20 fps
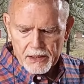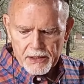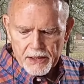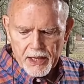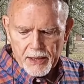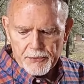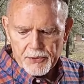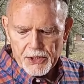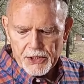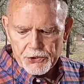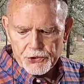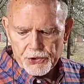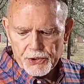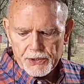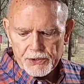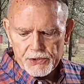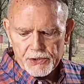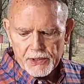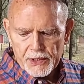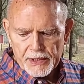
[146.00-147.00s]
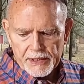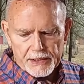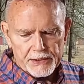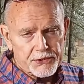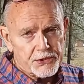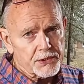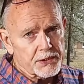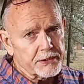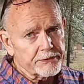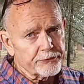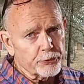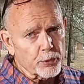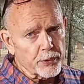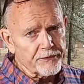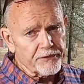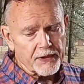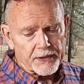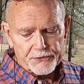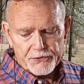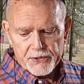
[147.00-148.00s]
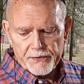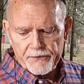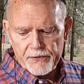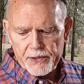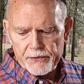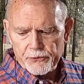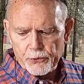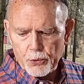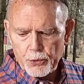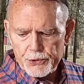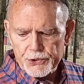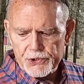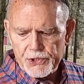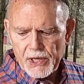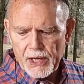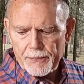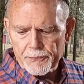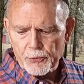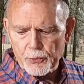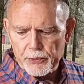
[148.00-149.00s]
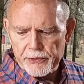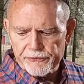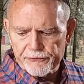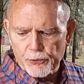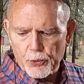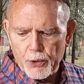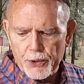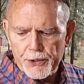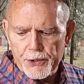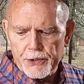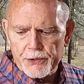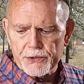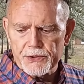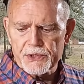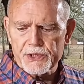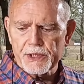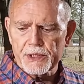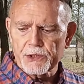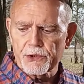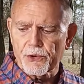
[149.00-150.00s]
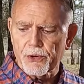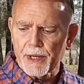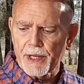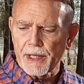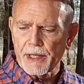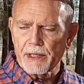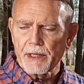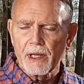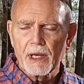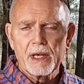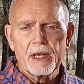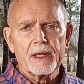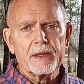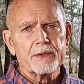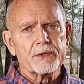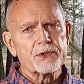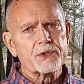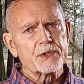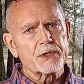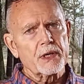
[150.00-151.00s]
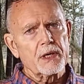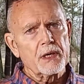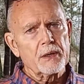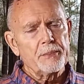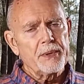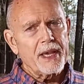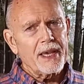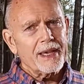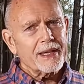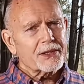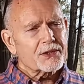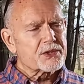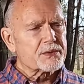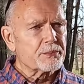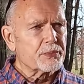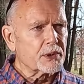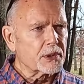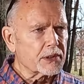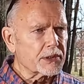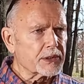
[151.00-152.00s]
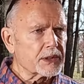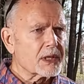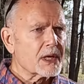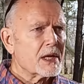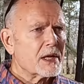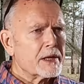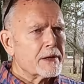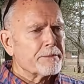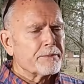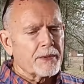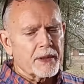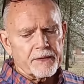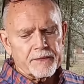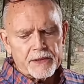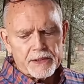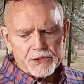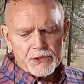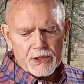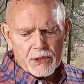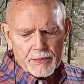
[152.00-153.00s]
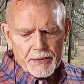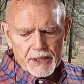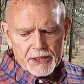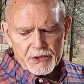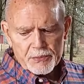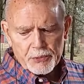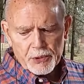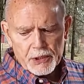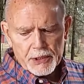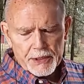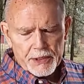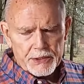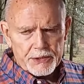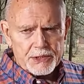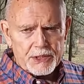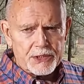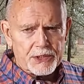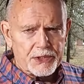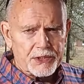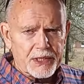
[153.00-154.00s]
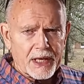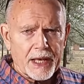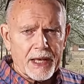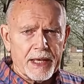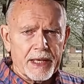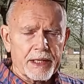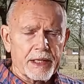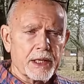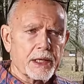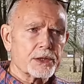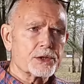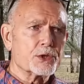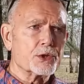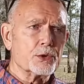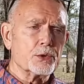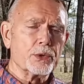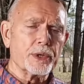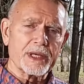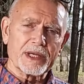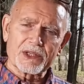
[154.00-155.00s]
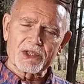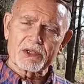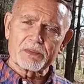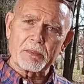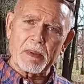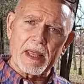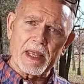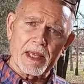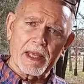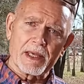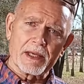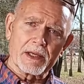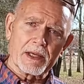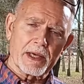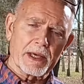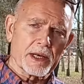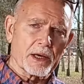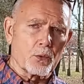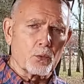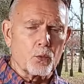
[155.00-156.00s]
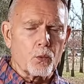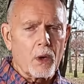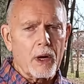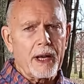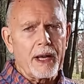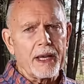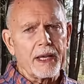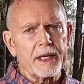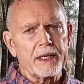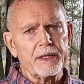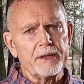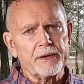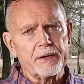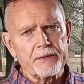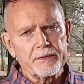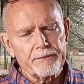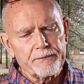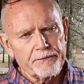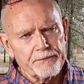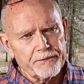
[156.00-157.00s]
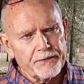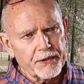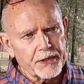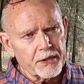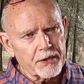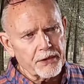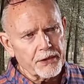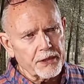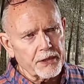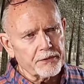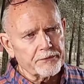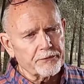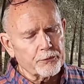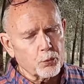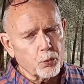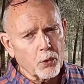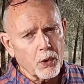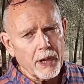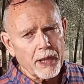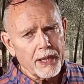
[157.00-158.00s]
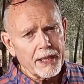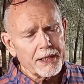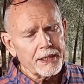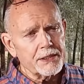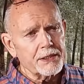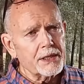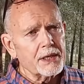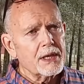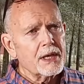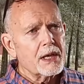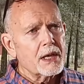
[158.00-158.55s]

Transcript: ammunition. It's a 4570, of course, topped with a 410 grain Sub-X bullet. And that Sub-X bullet is designed to expand at a wide, very a wide